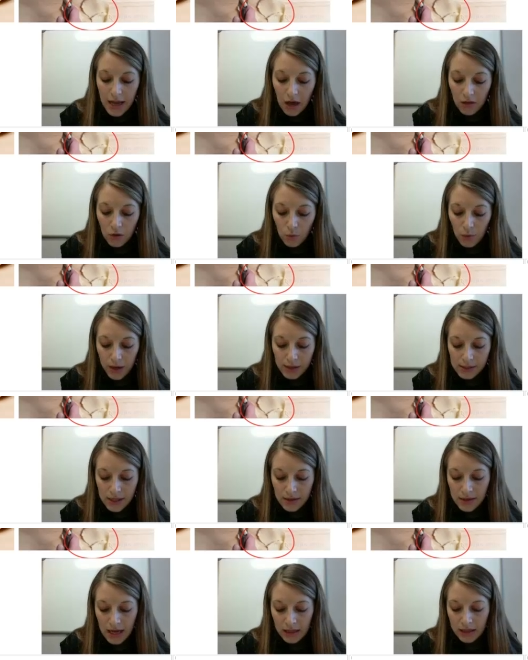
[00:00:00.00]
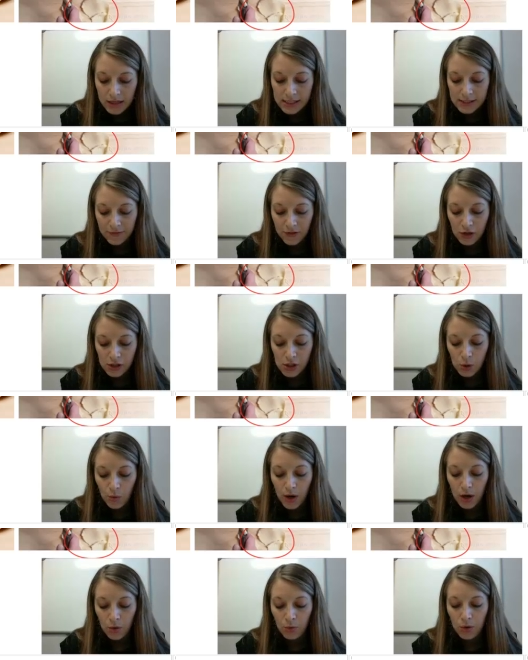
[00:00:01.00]
Now, the reason that this first
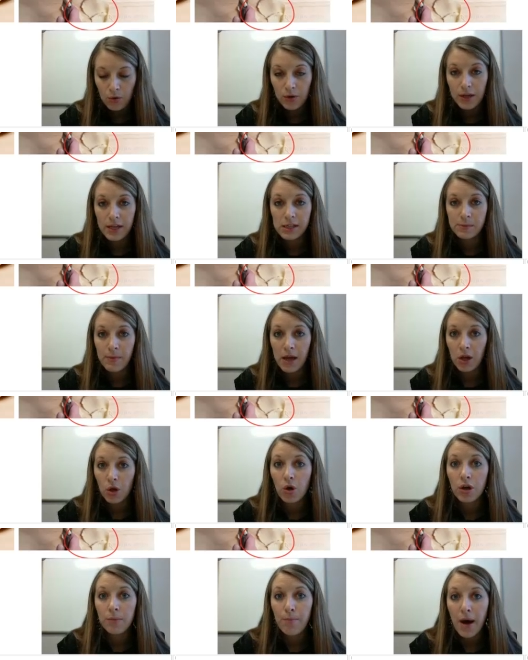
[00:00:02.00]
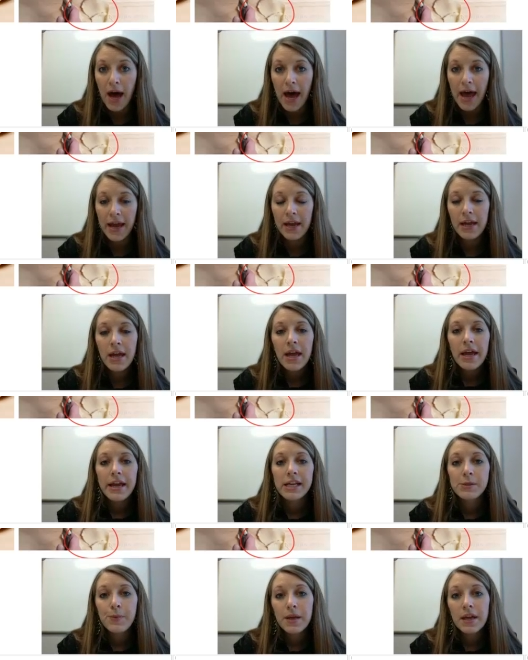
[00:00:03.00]
square root is my good pie
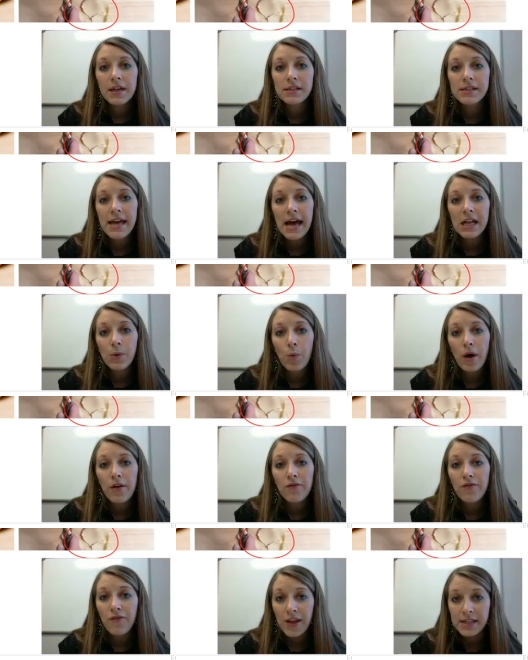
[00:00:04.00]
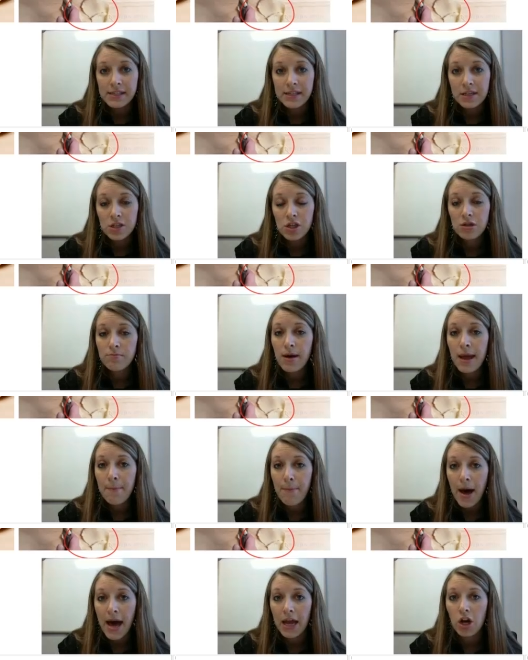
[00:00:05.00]
is because that's what fits into my
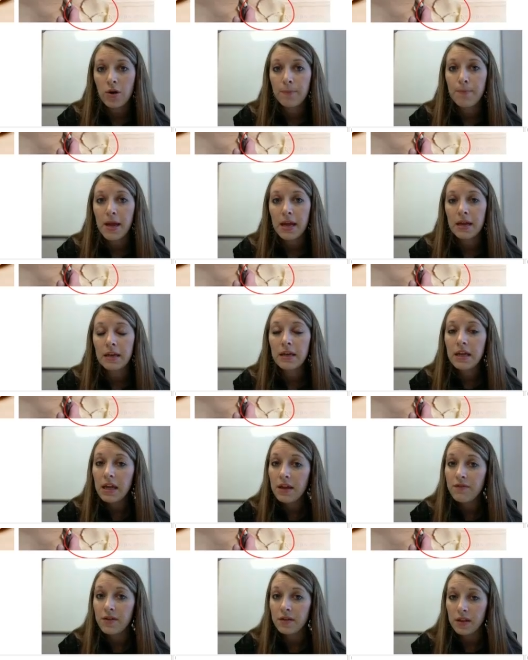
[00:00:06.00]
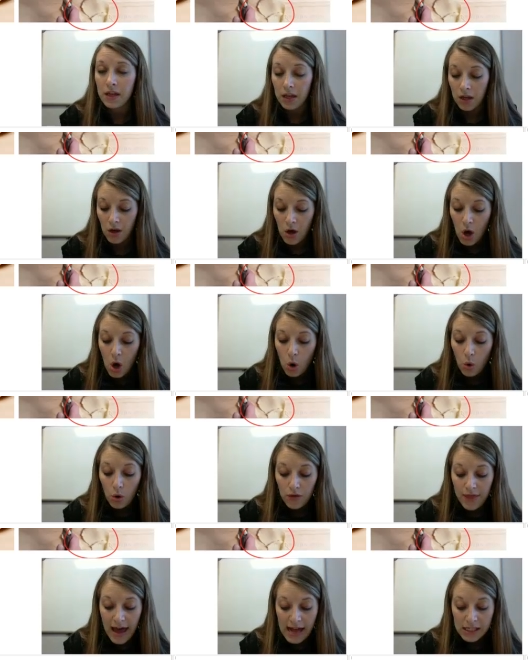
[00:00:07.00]
pie pan evenly,
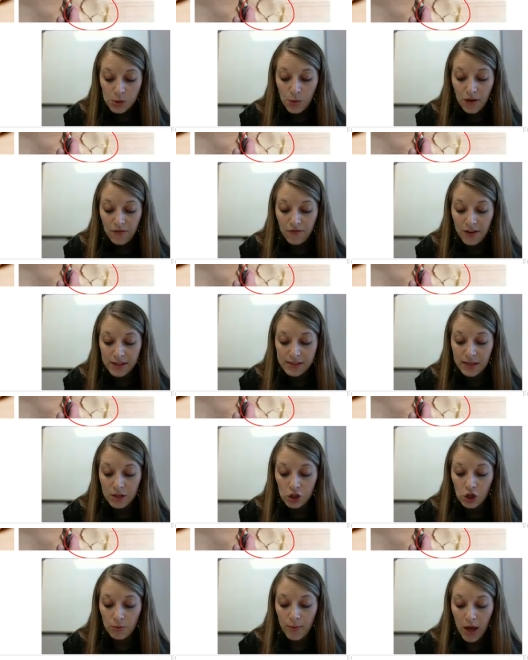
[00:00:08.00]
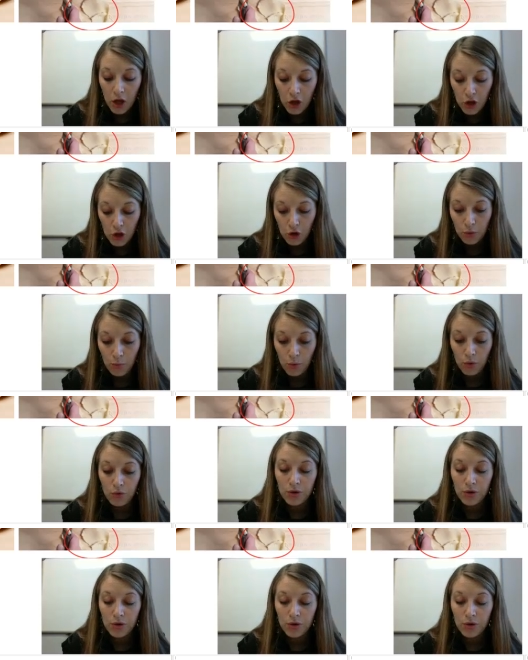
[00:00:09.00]
or that's what fits into my cube